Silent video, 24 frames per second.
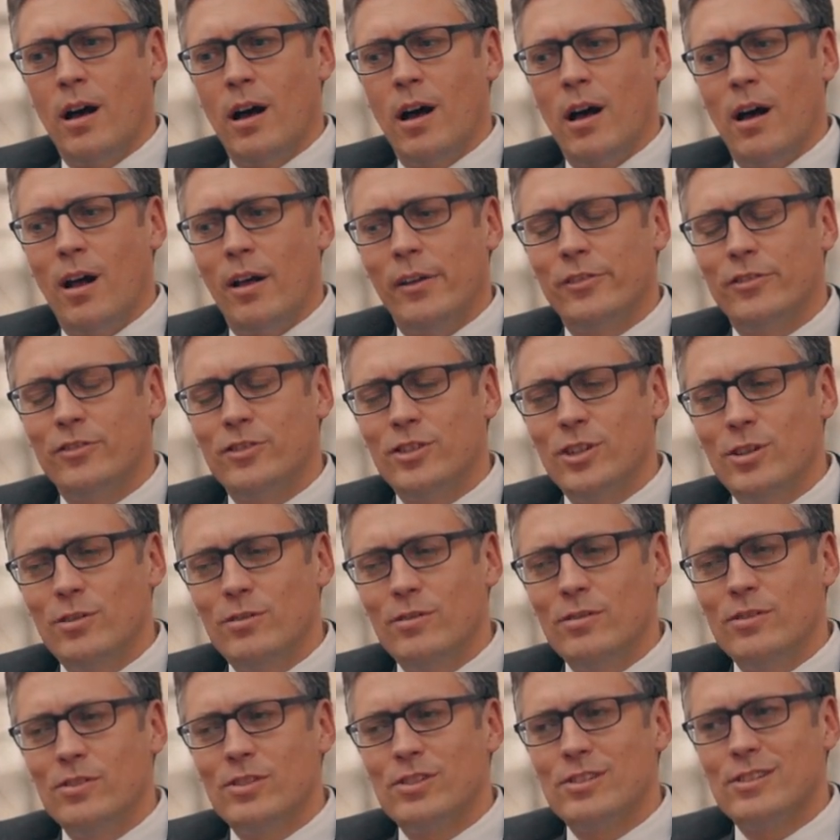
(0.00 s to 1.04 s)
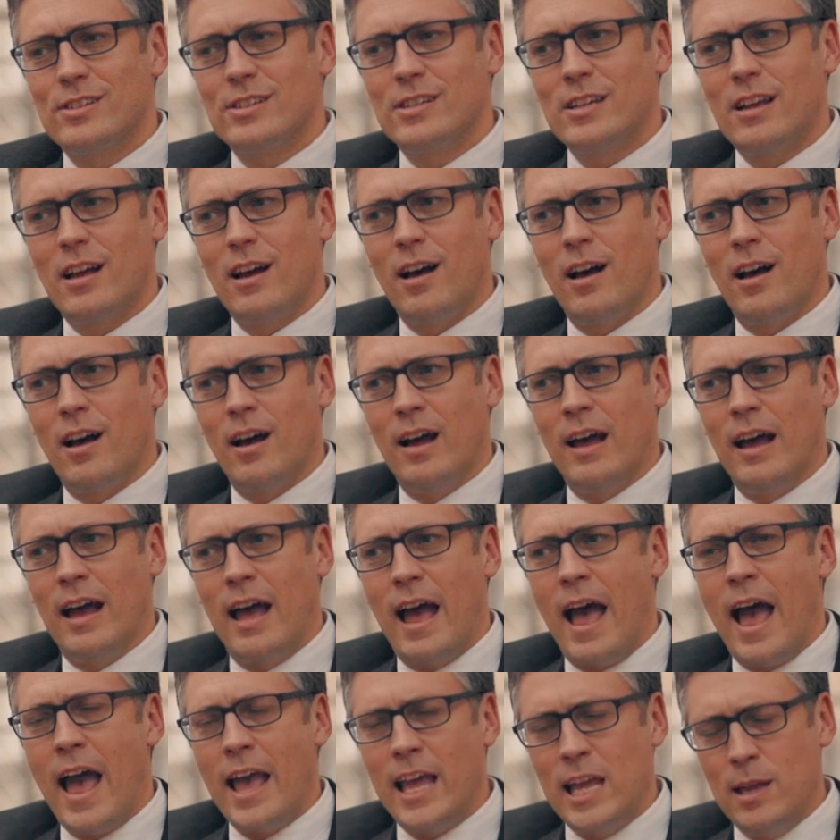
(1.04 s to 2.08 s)
Our students
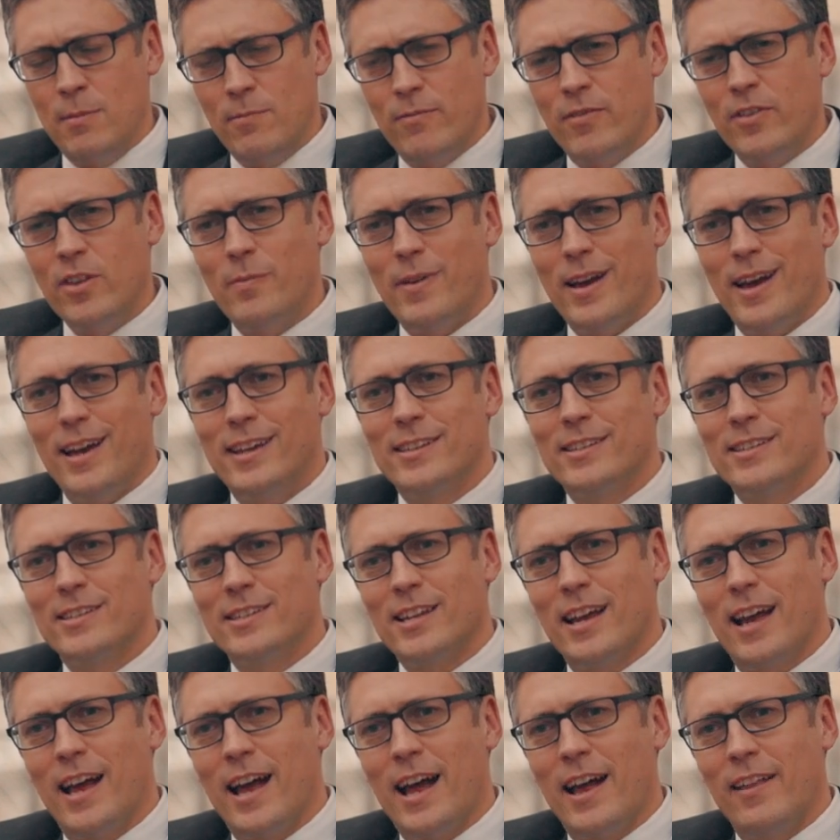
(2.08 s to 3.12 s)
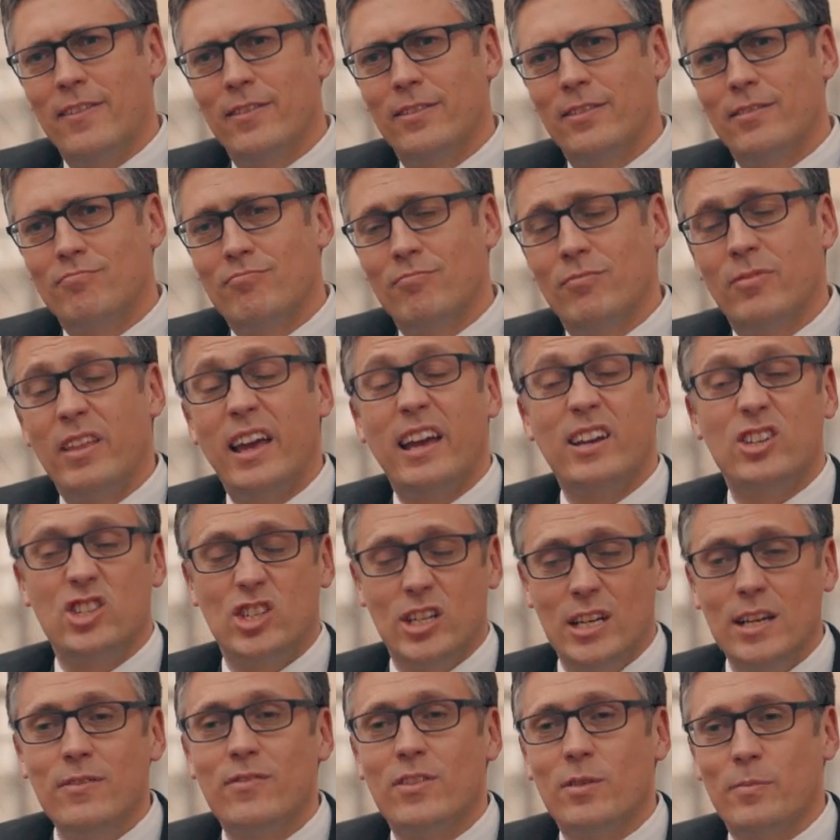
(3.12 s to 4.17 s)
aim for the best and they
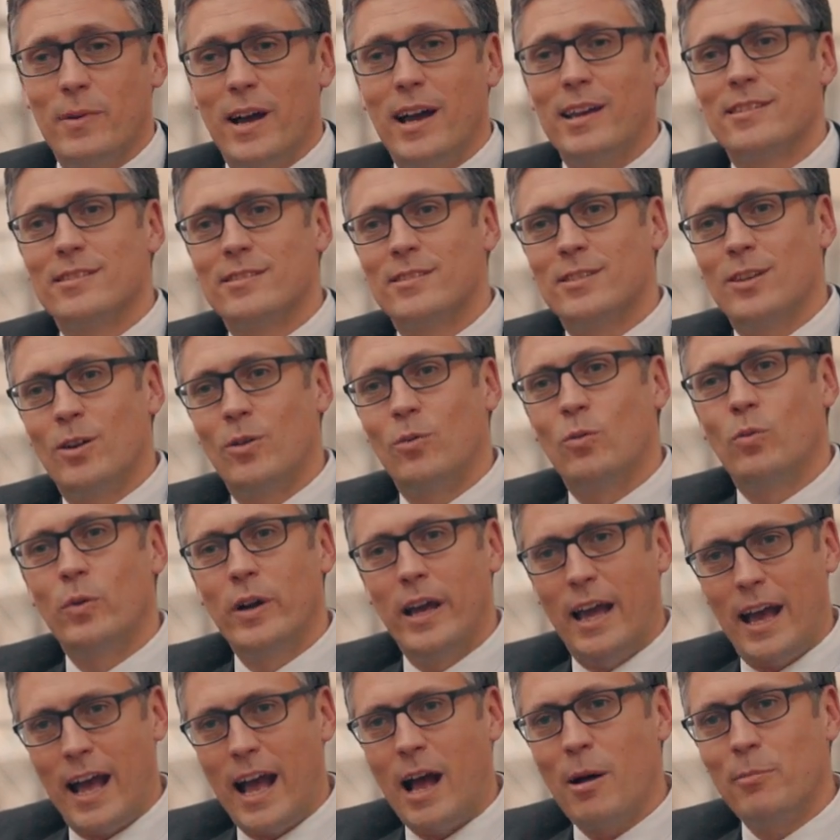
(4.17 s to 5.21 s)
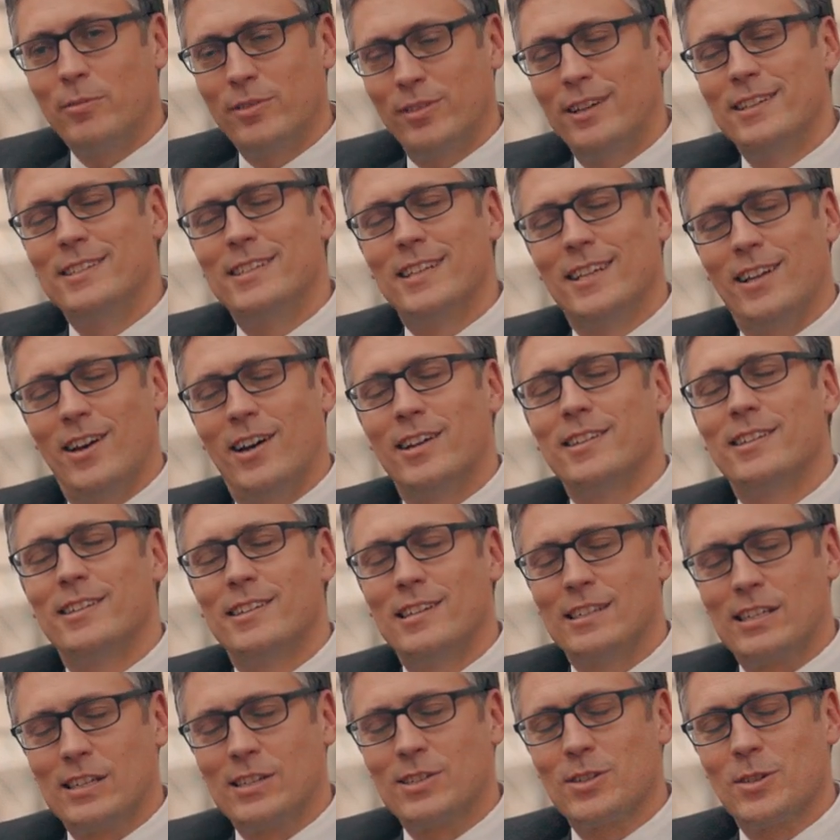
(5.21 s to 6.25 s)
achieve the best, so we're absolutely
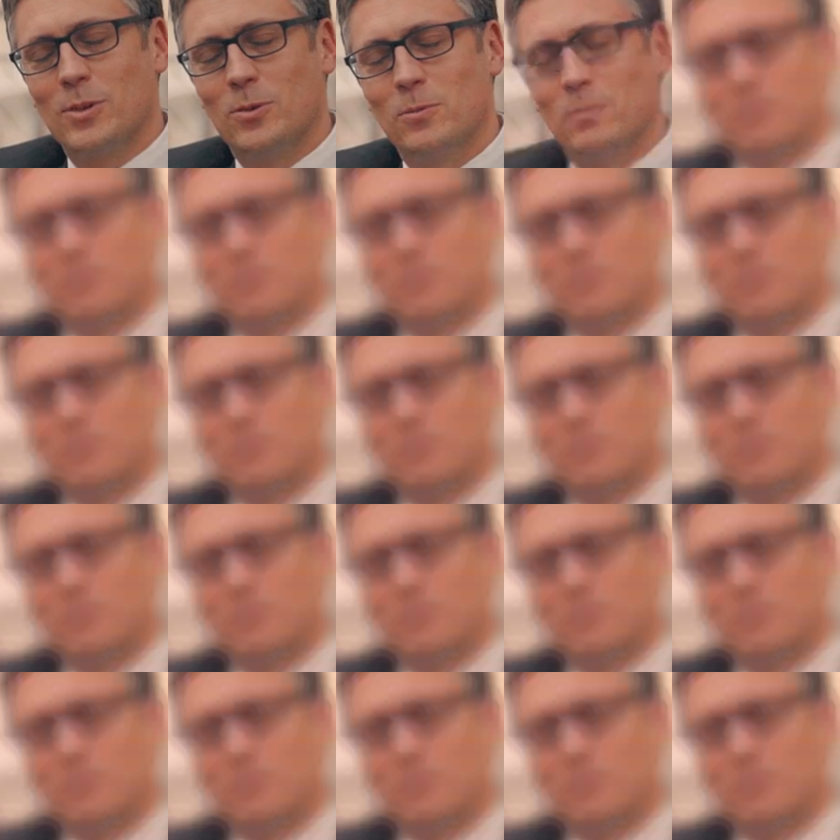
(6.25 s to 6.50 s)
delighted as a school.